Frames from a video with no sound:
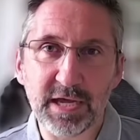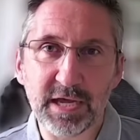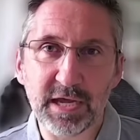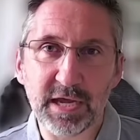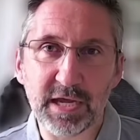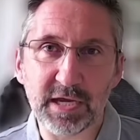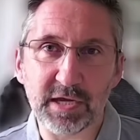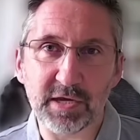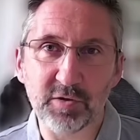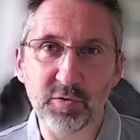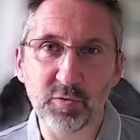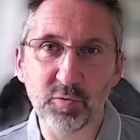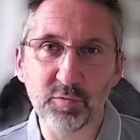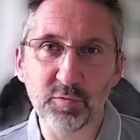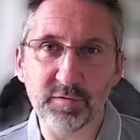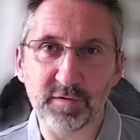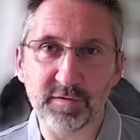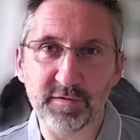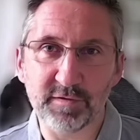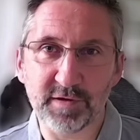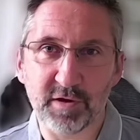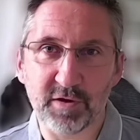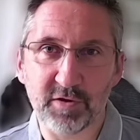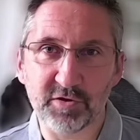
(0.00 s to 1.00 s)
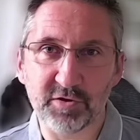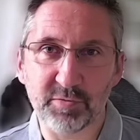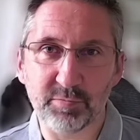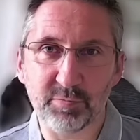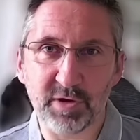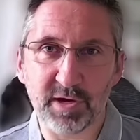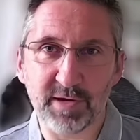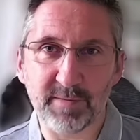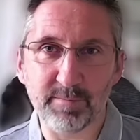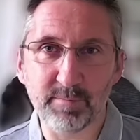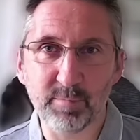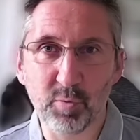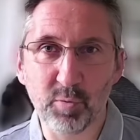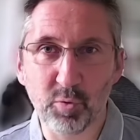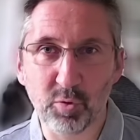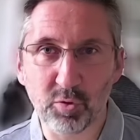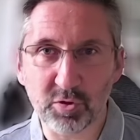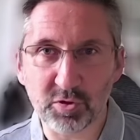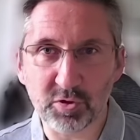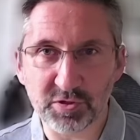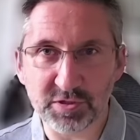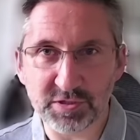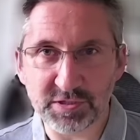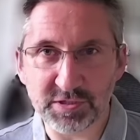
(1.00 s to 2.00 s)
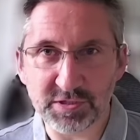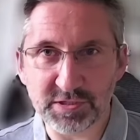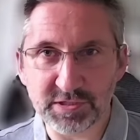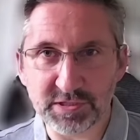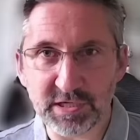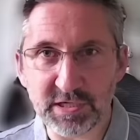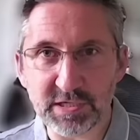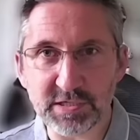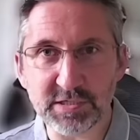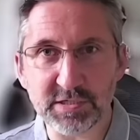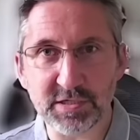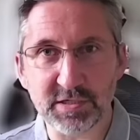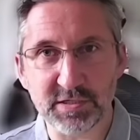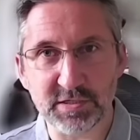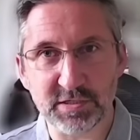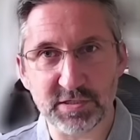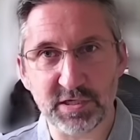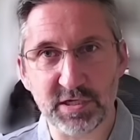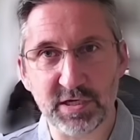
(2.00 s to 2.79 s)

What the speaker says: it can also start to bring more consistency